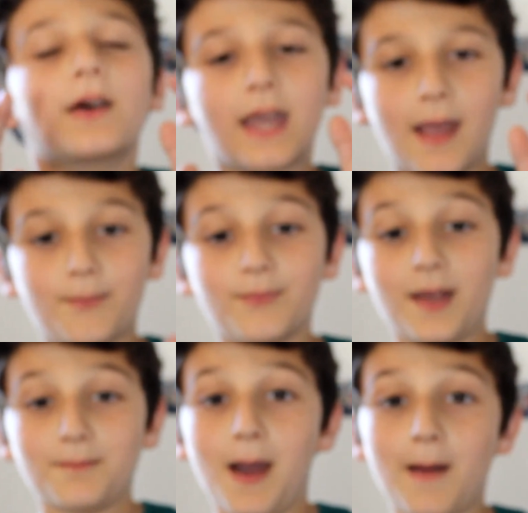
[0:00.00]
Okay,
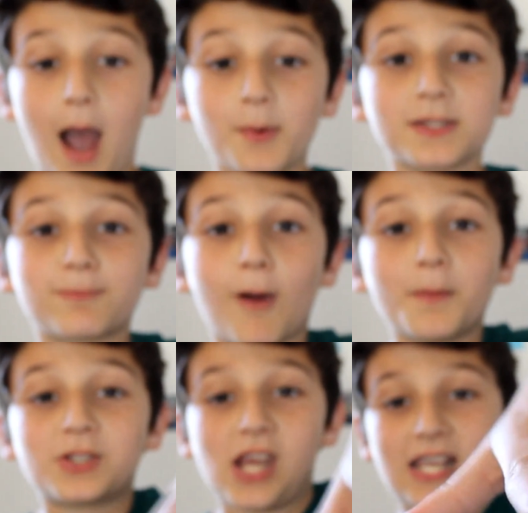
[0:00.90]
I was
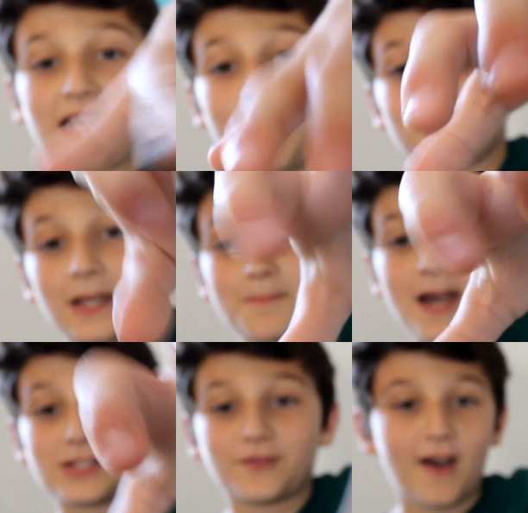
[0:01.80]
probably shaking. I was like
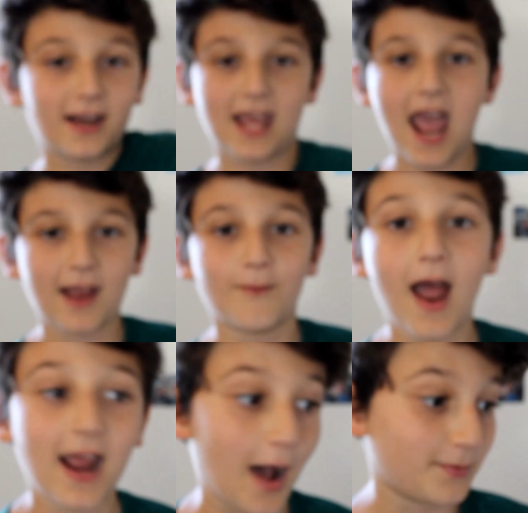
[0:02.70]
petrified, okay,
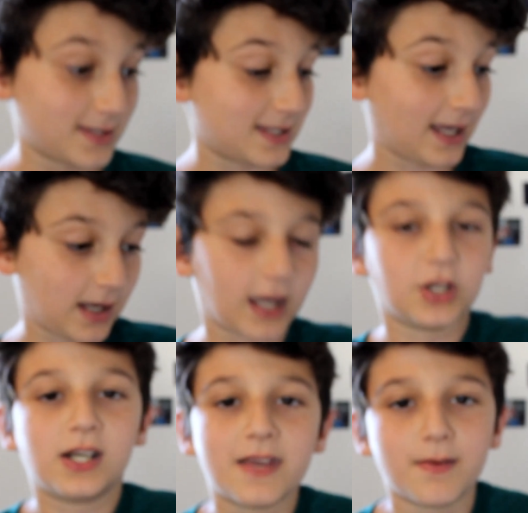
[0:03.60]
right? I was like, I
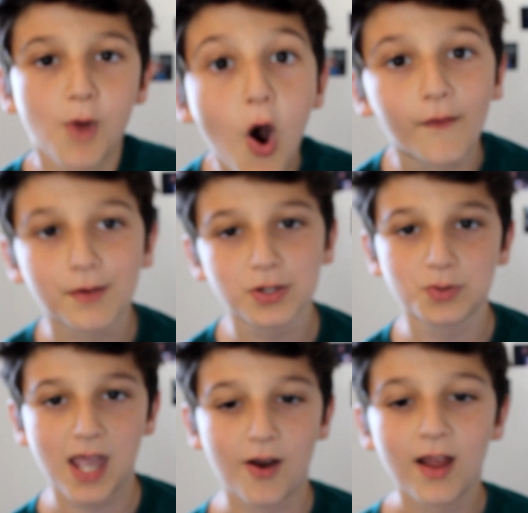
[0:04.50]
couldn't even move. I was
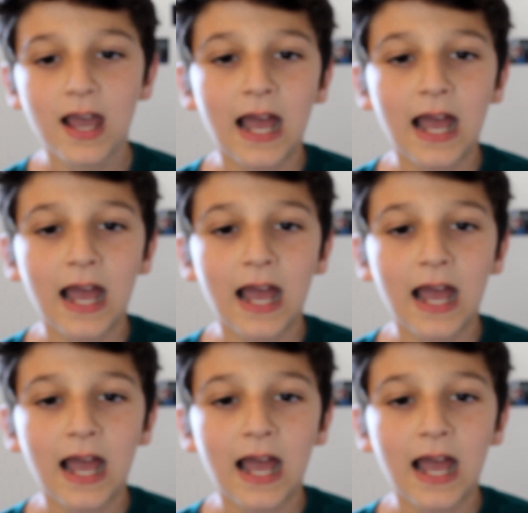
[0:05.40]
so scared.